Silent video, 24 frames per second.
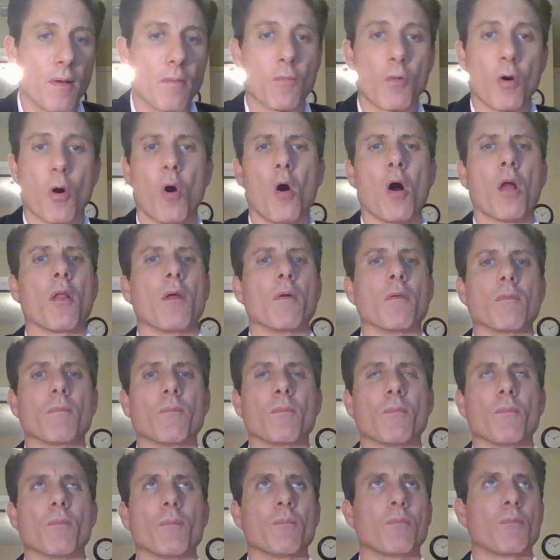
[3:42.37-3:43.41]
all
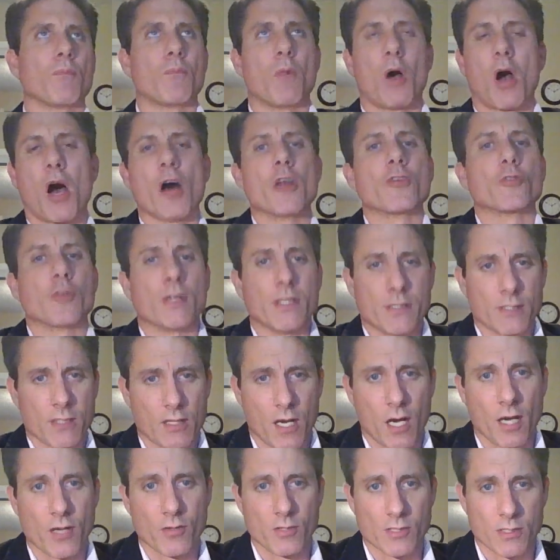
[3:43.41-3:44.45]
hundreds and
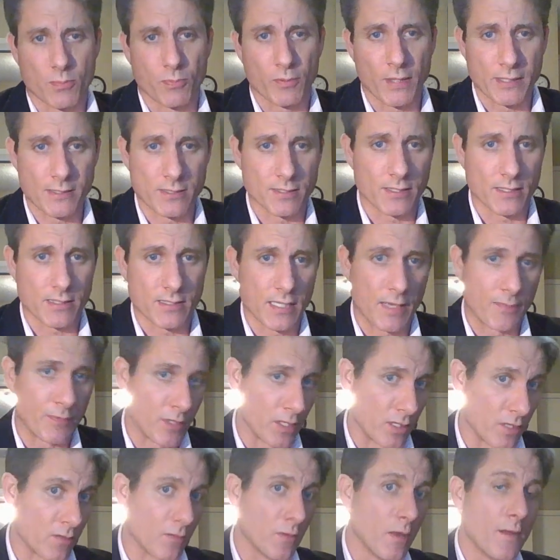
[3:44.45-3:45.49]
hundreds of places accept
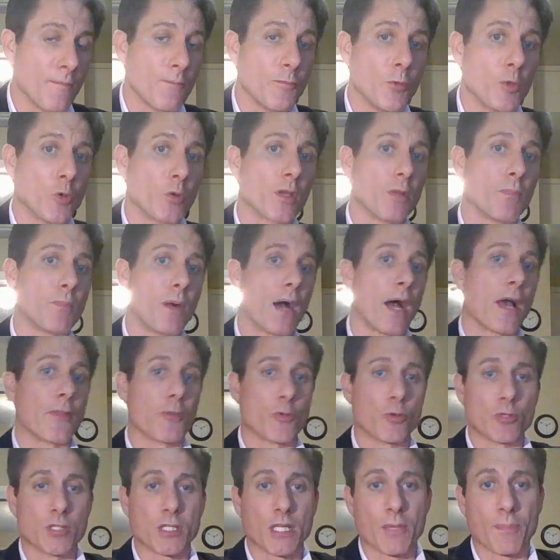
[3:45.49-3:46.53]
it. You can buy
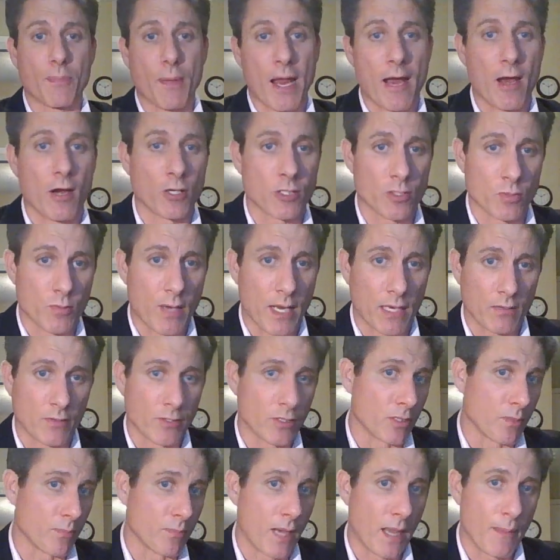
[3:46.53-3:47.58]
through cheap air directly. You
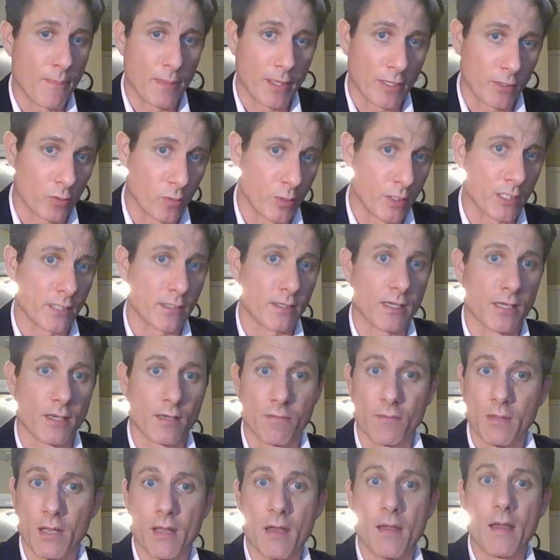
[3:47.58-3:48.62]
can buy Bitcoin. You can get an
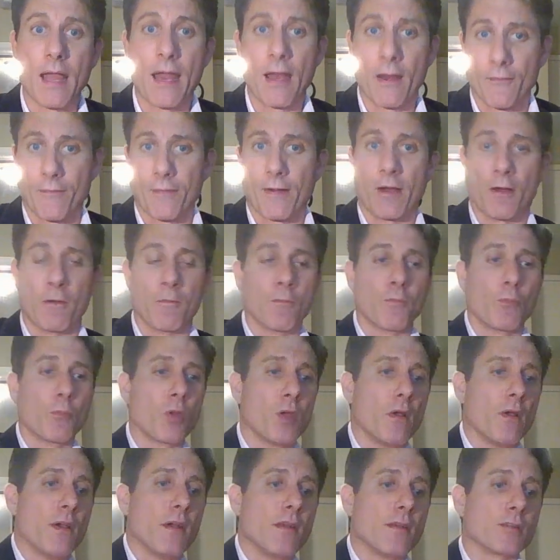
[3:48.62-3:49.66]
airfare.
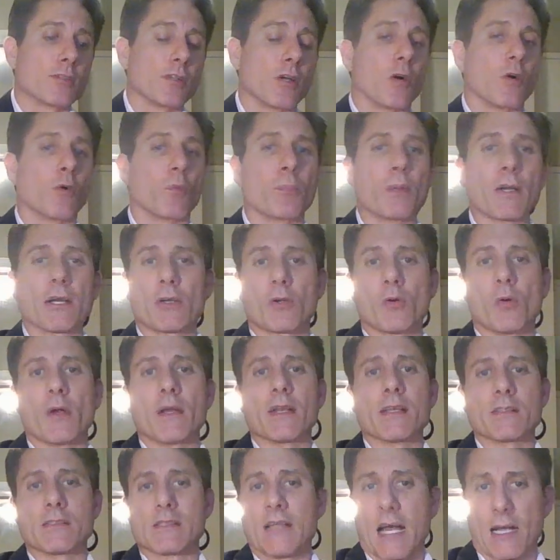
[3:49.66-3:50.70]
So Bitcoin
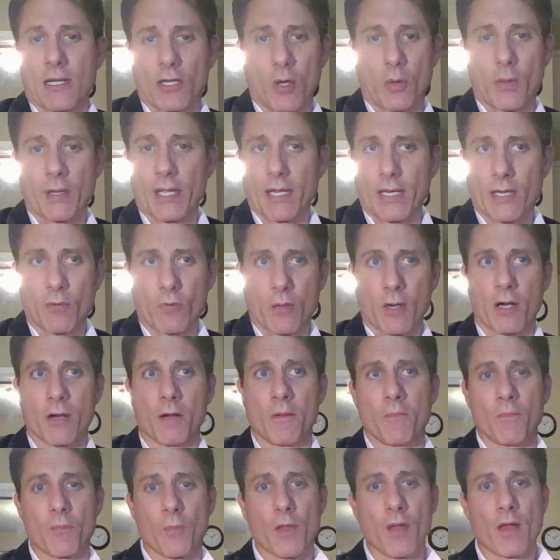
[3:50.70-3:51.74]
is not going
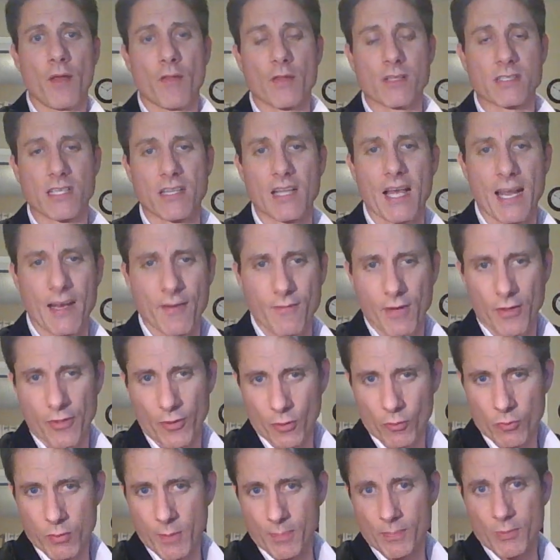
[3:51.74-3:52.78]
anywhere. There's a lot of other
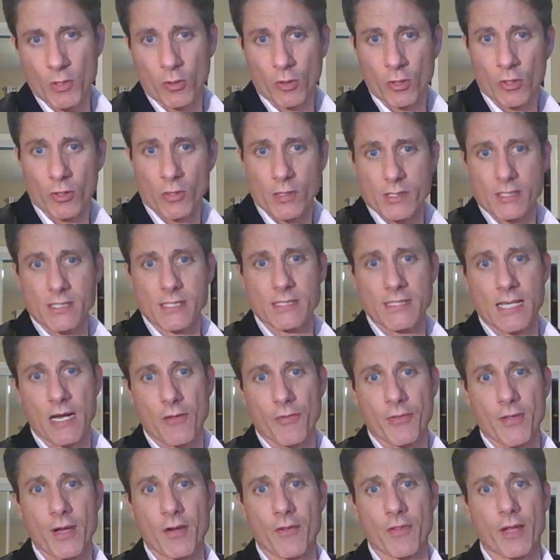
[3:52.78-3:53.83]
cryptocurrencies out
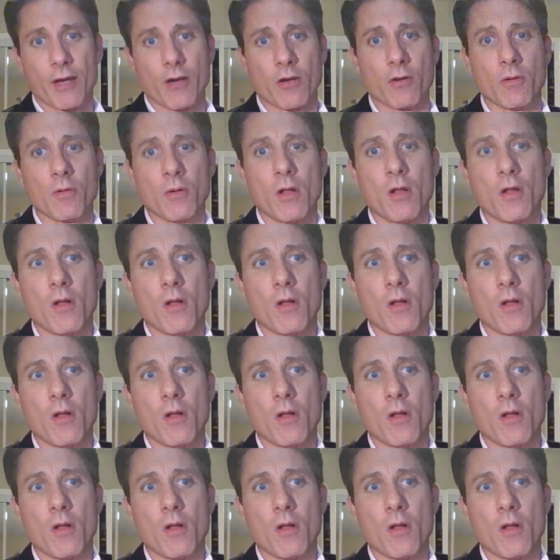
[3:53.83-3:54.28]
there that are